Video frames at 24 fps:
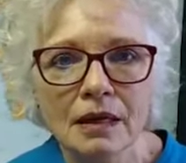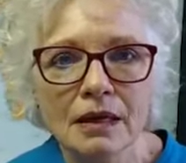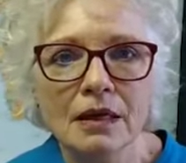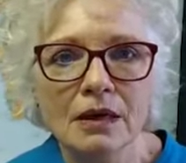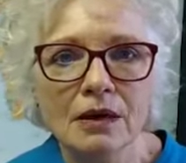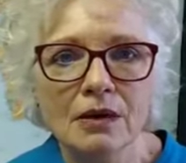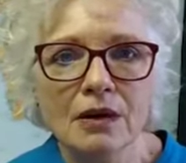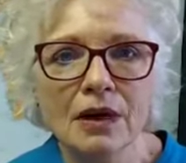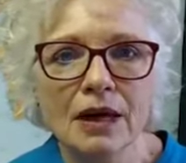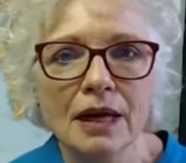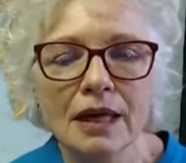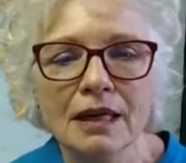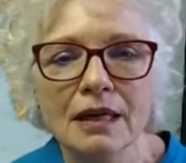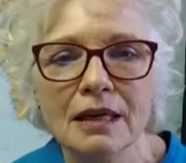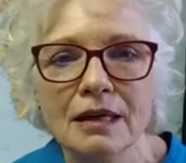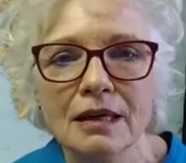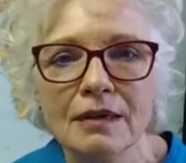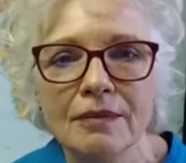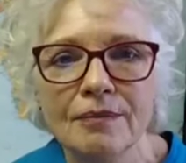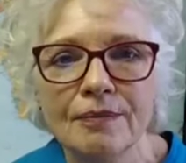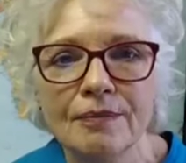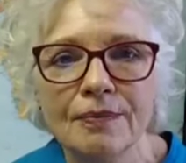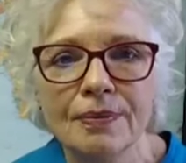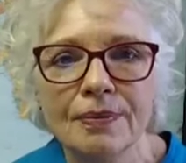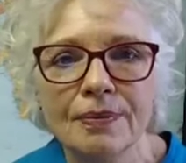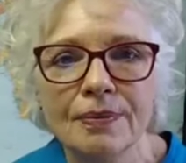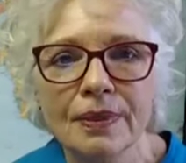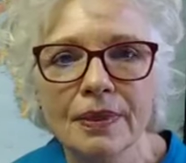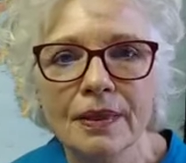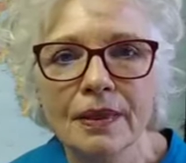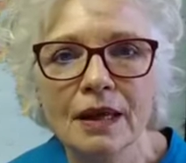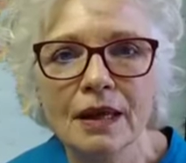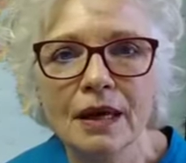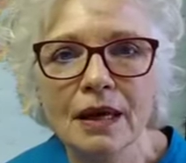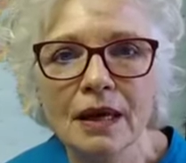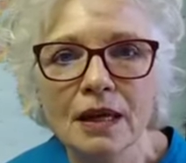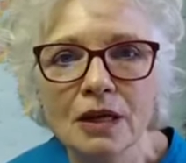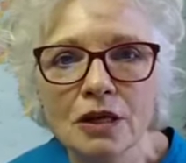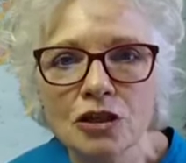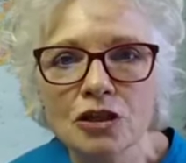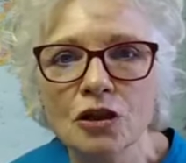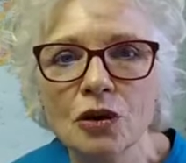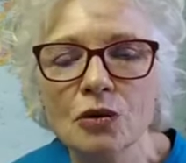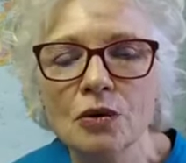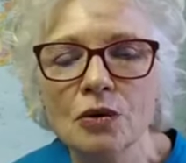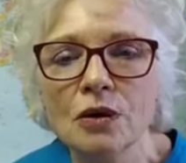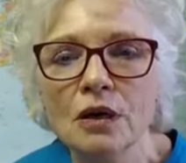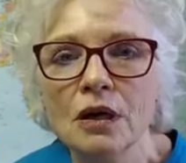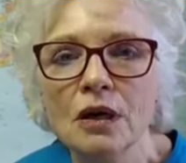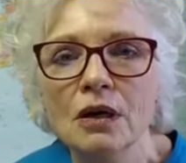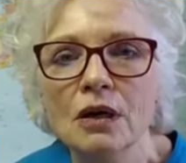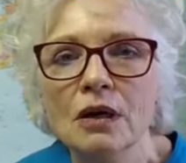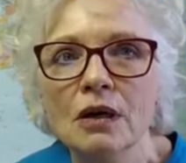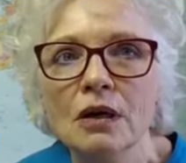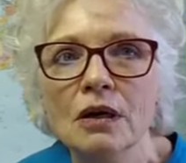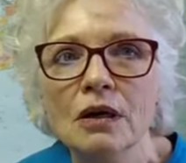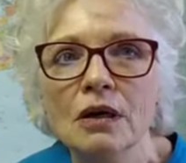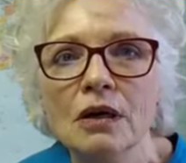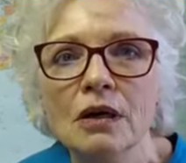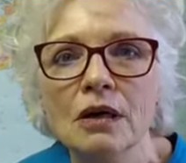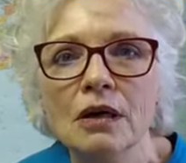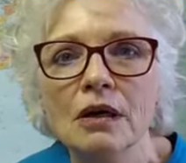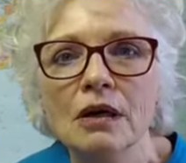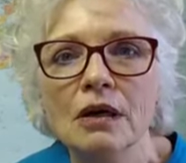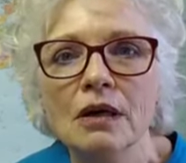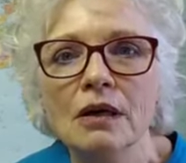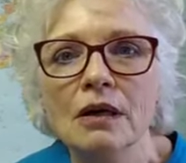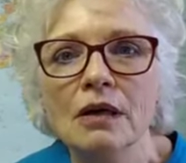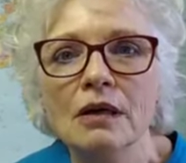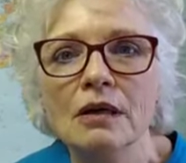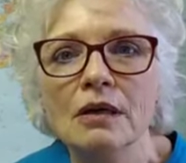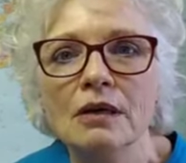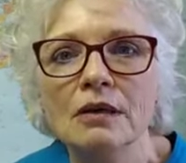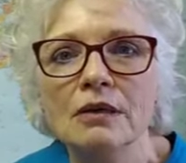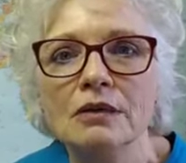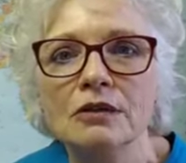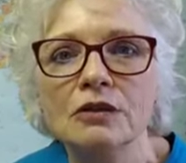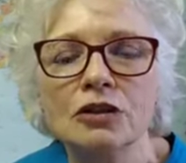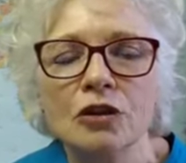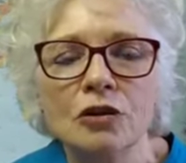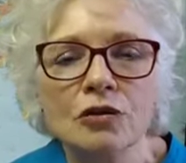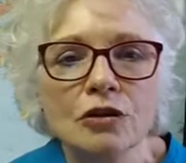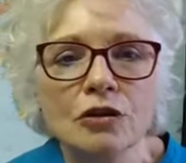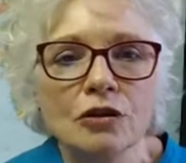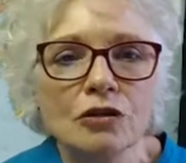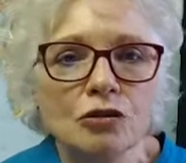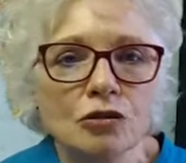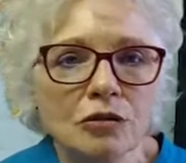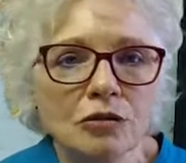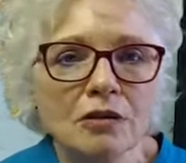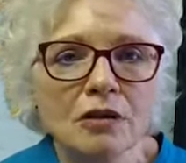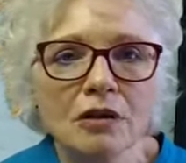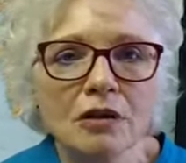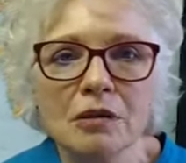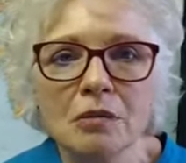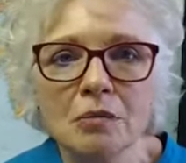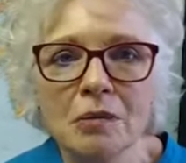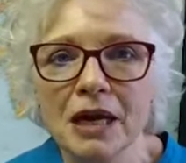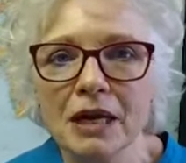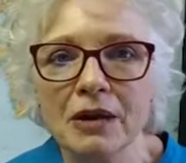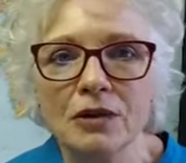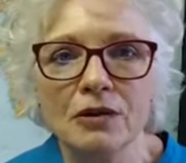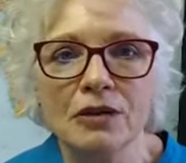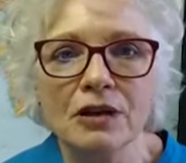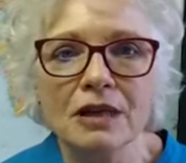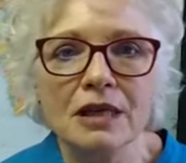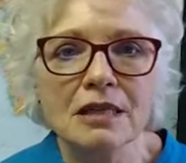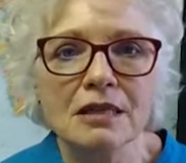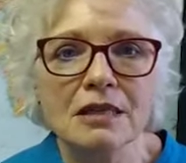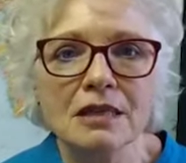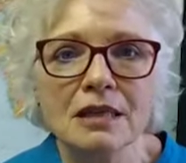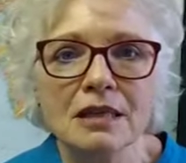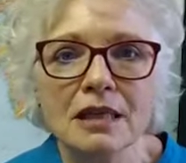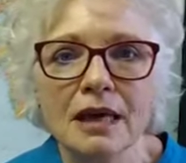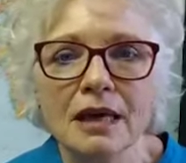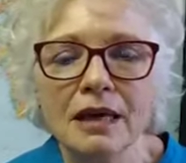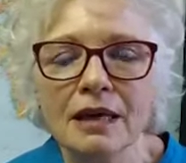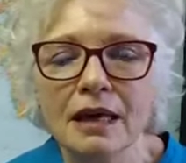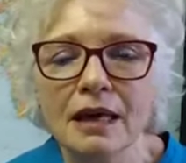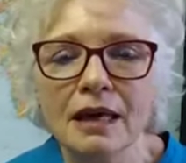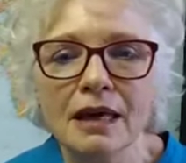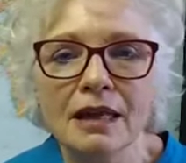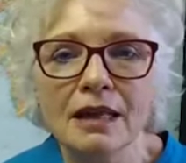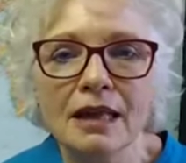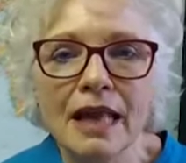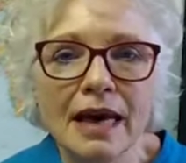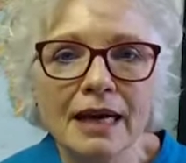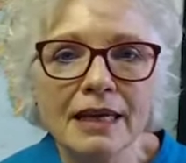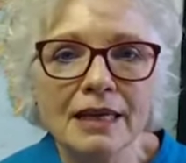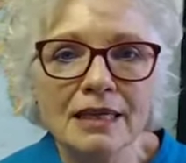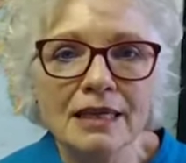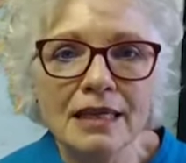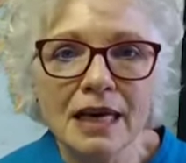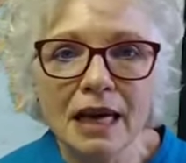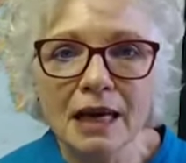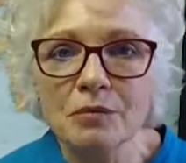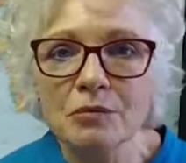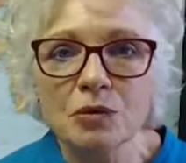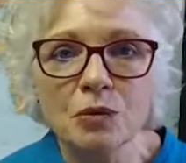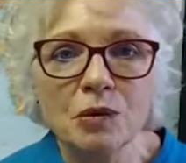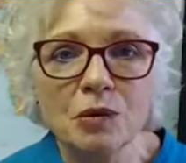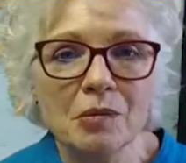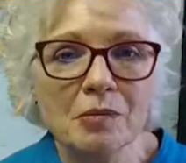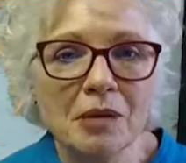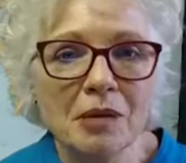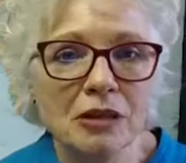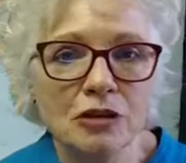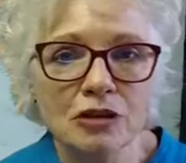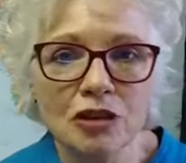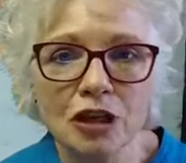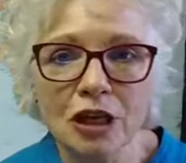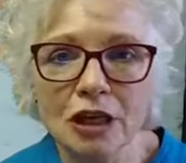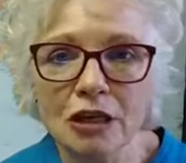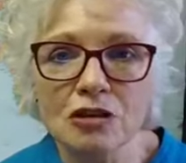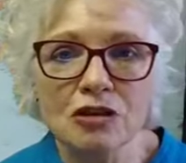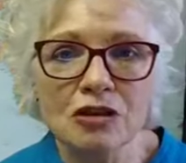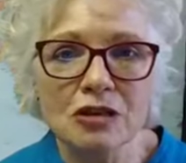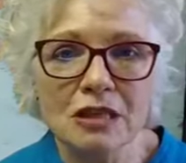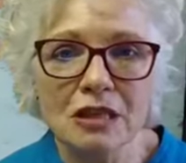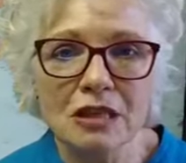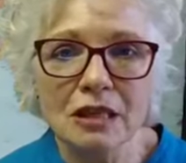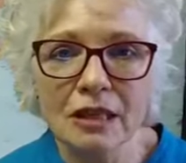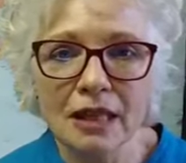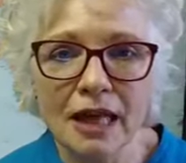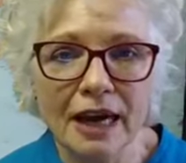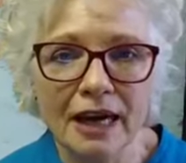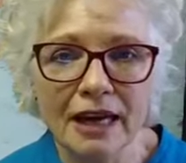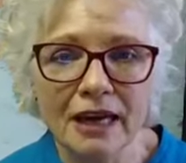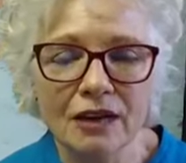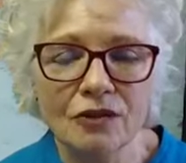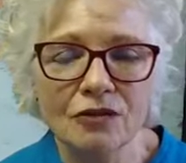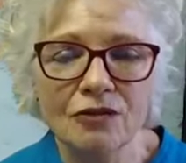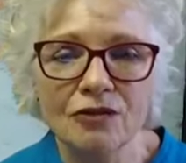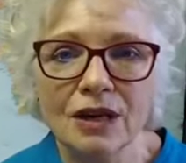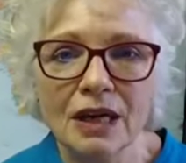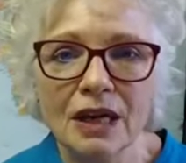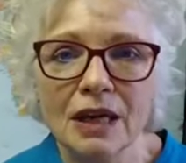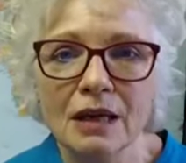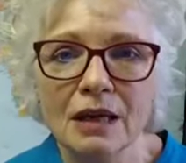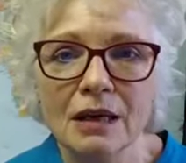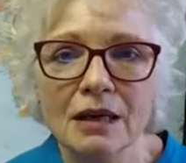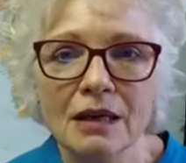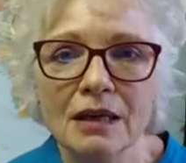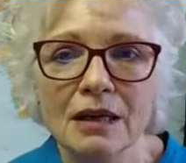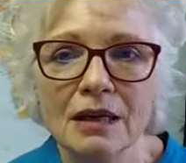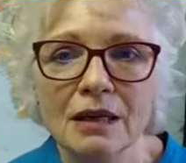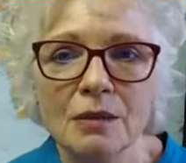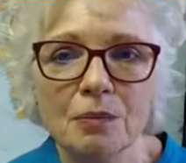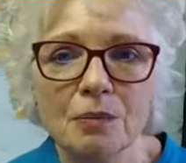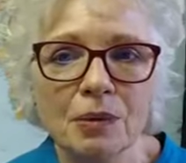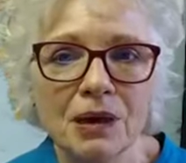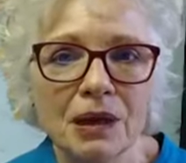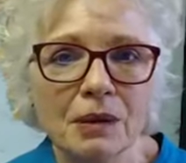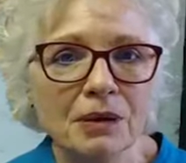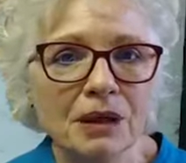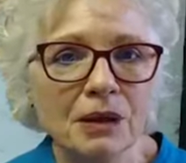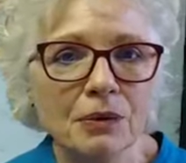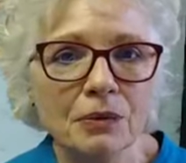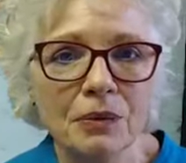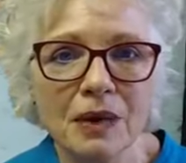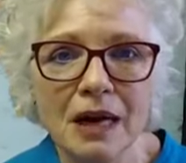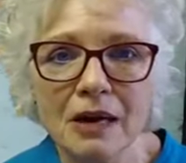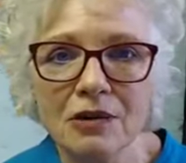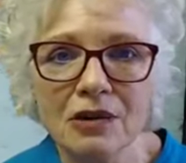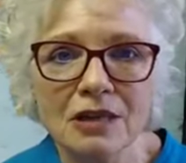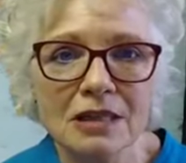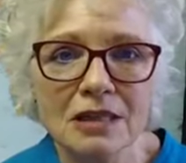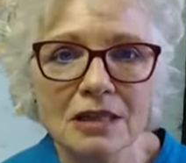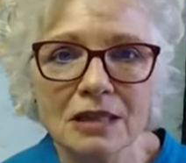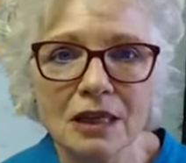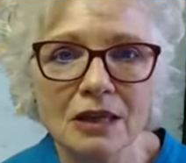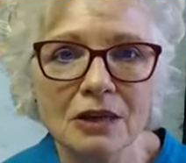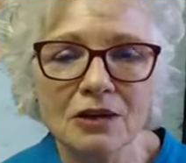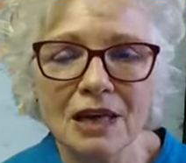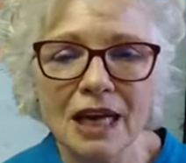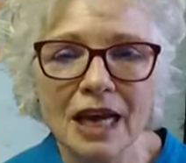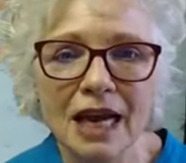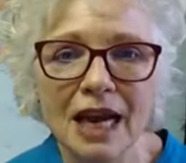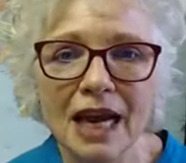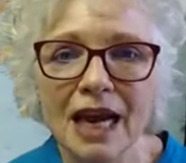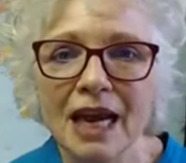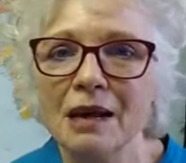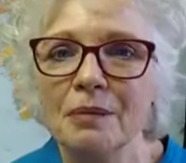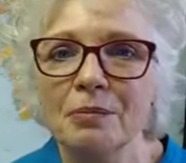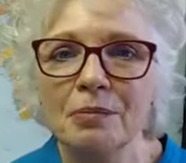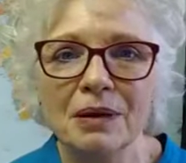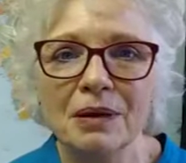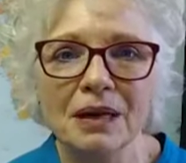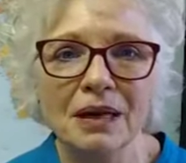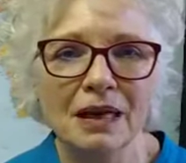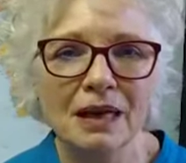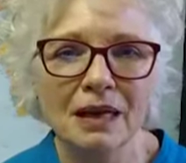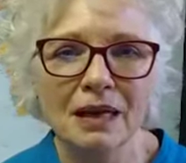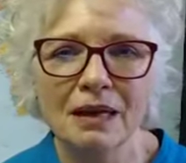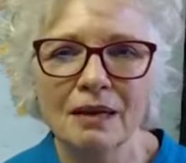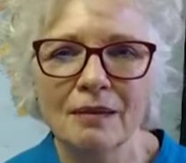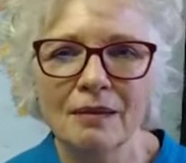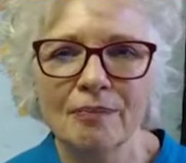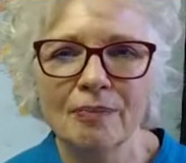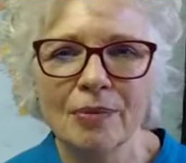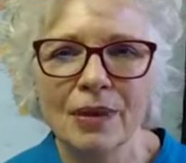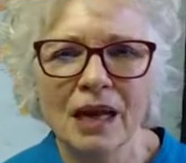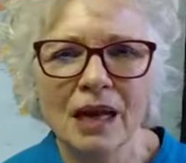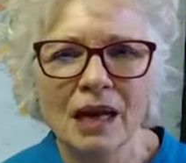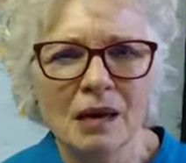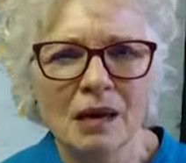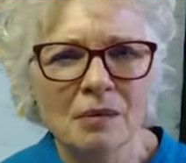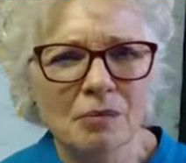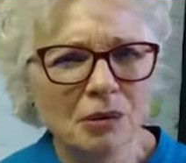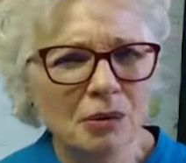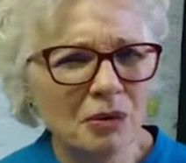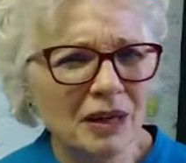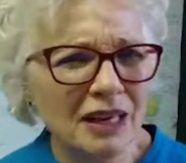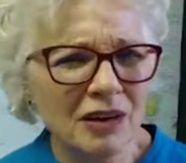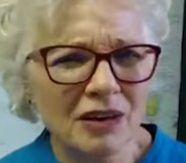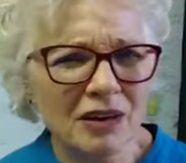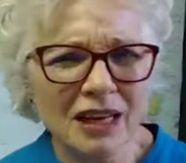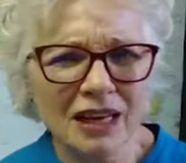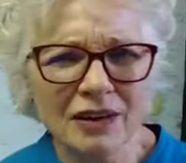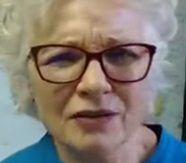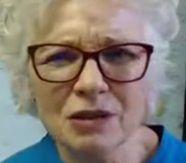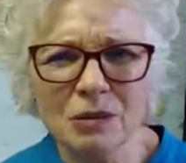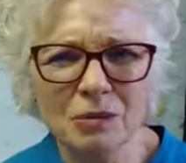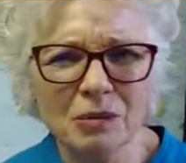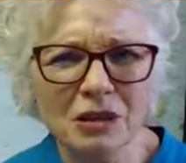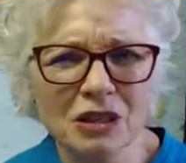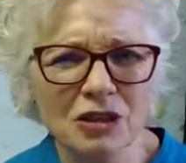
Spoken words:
Great. So the truth of the matter is that a lot of times we make changes in life and the people around us aren't happy, but we don't have to be